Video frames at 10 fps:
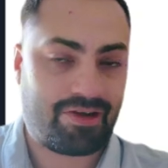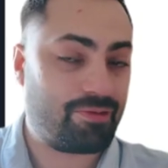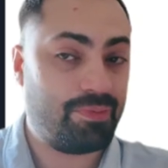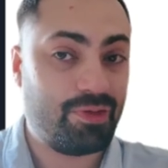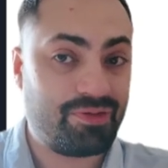
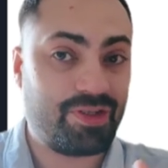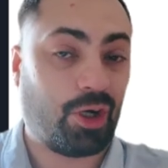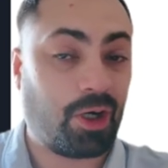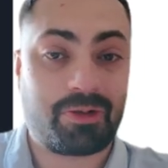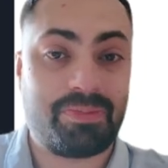have removed the
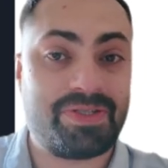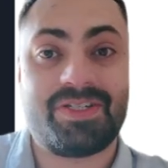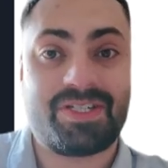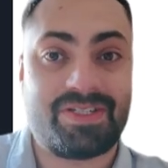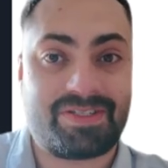auto
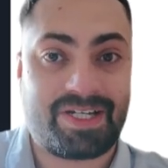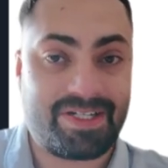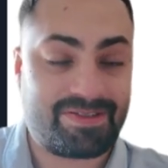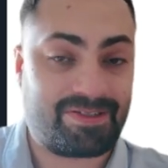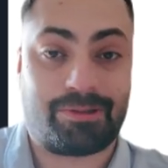position
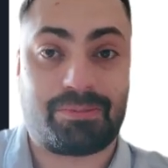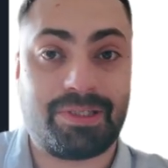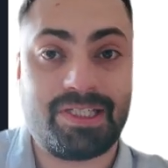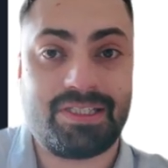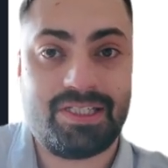size
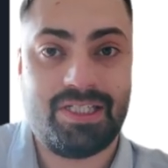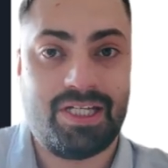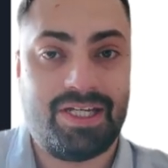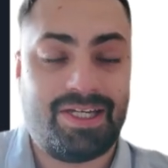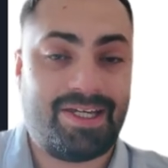completely
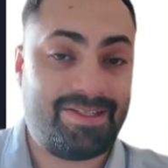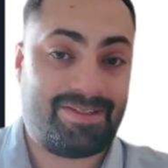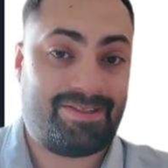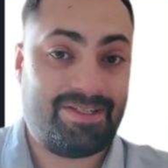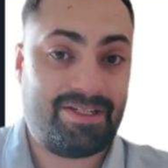
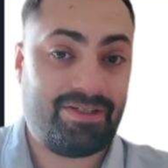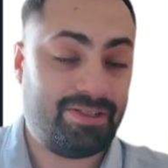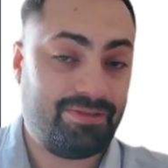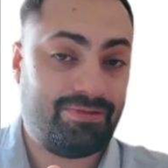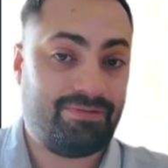instead
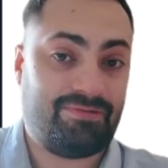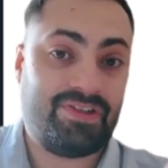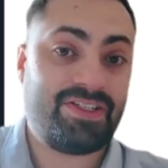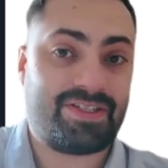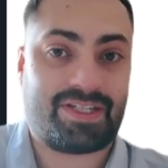of
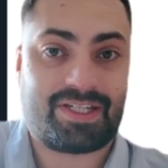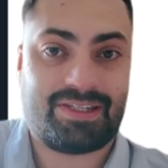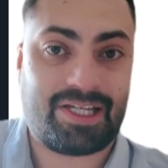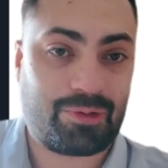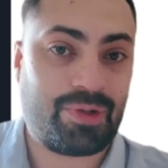fixing
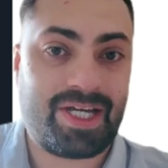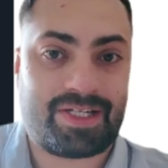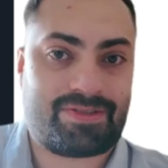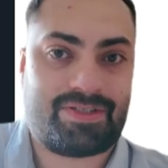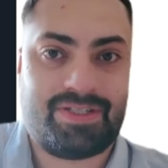it like we
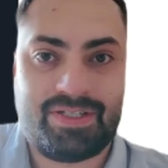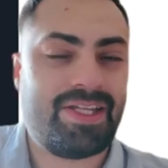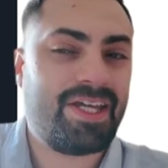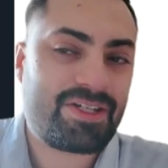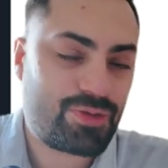asked.
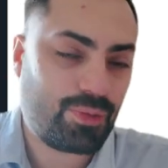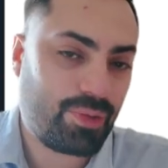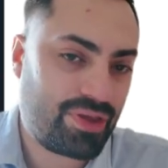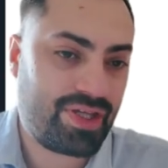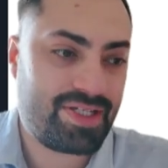And yes,
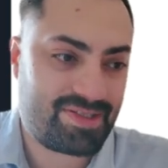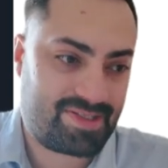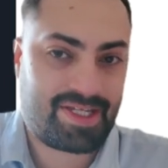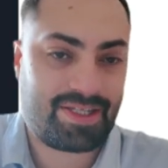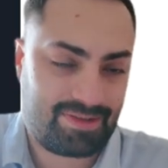with a
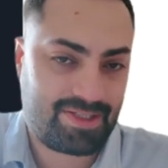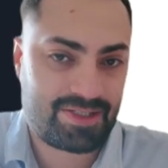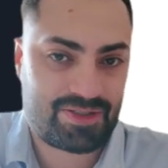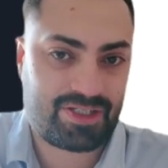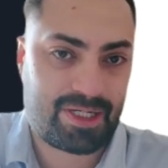set
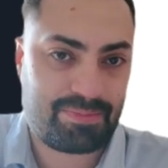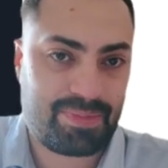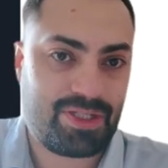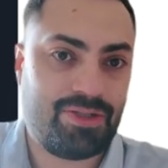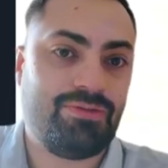tick
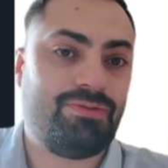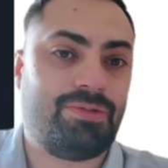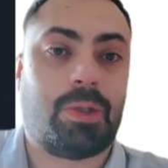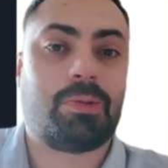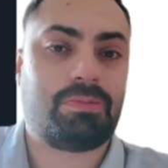stop, you
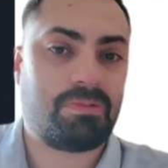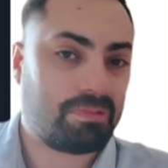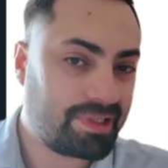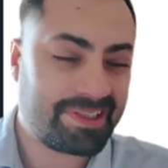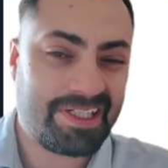don't
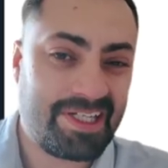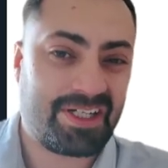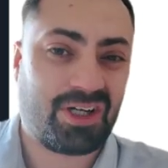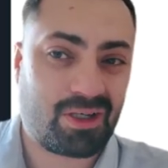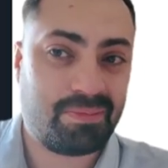really need
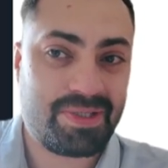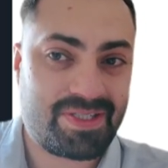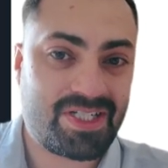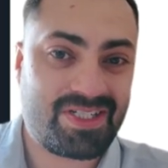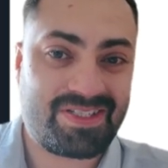an auto
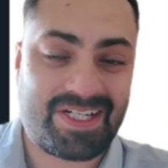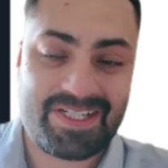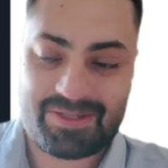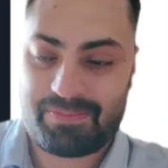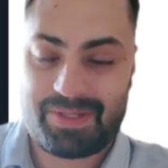position
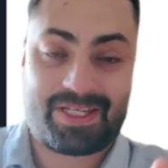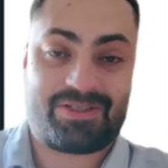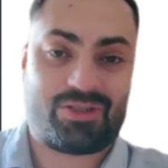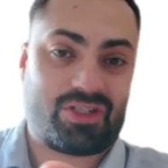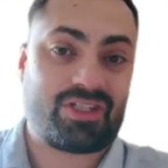size
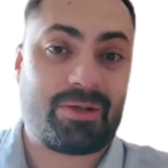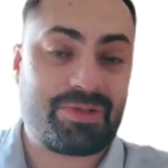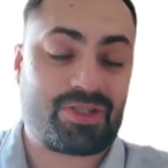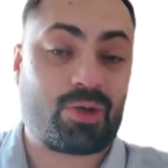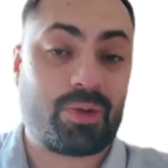because your
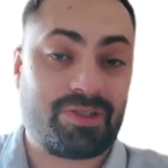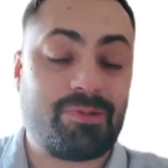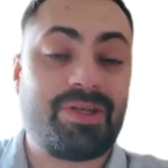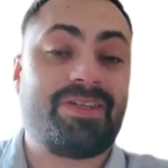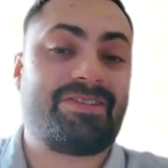stop is going
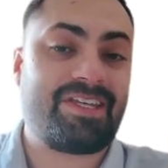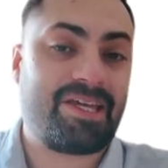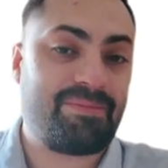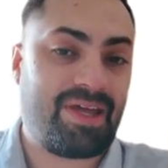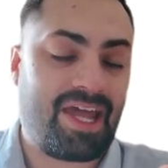to be the
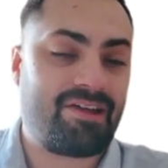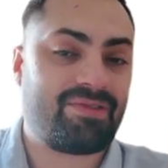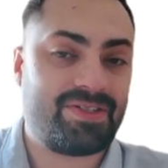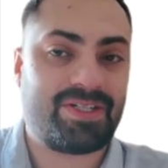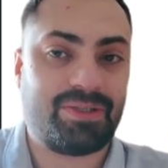same
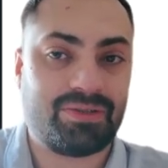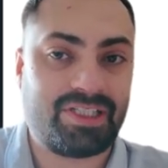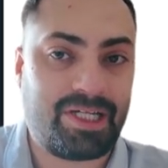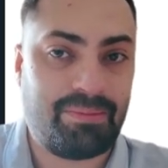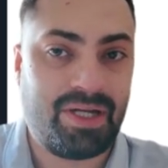every single
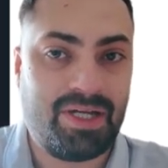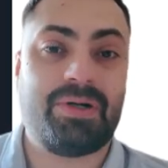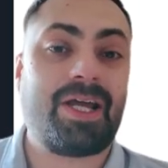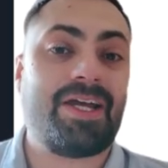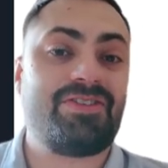time.
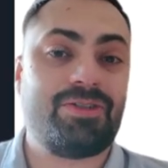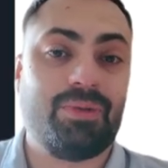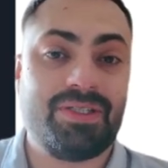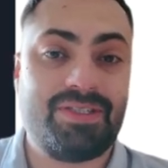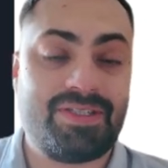But I still
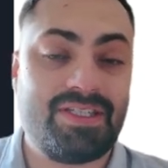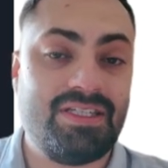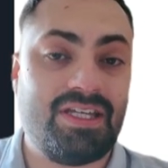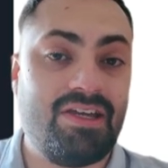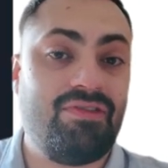want to
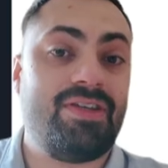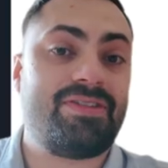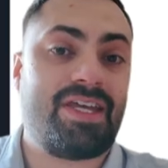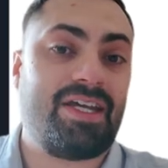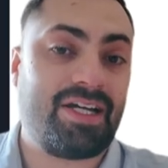see if
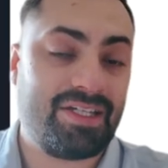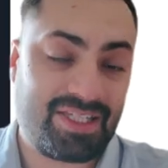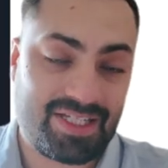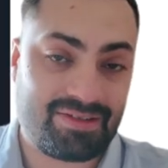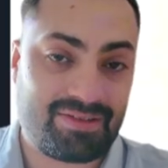this A I
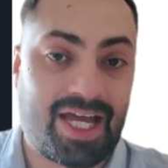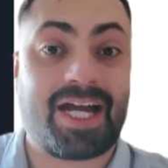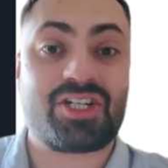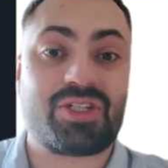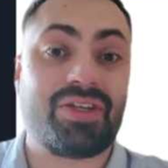can
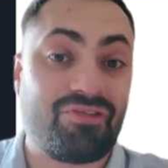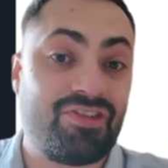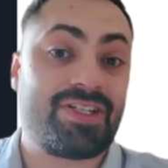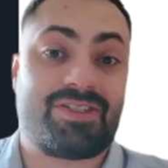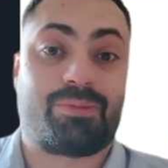actually
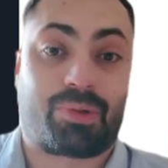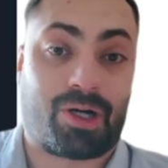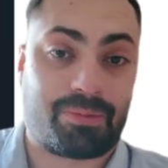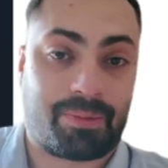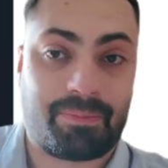fix the
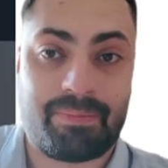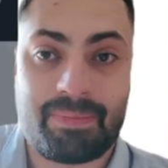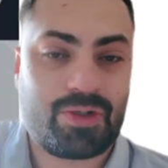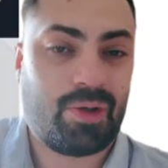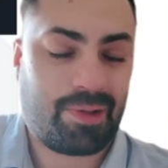problem.
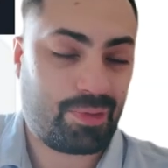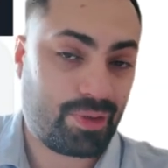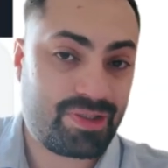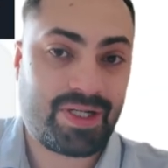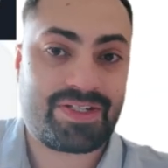So I'm
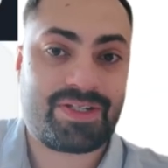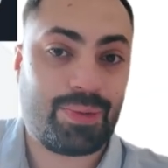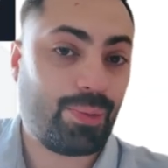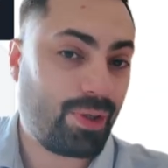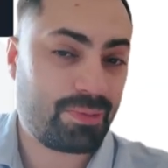going to ask
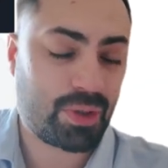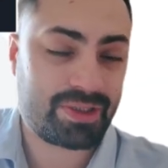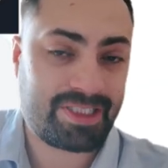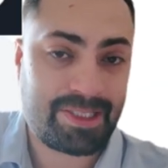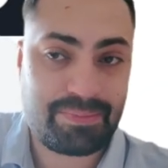it one more
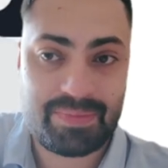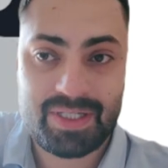time.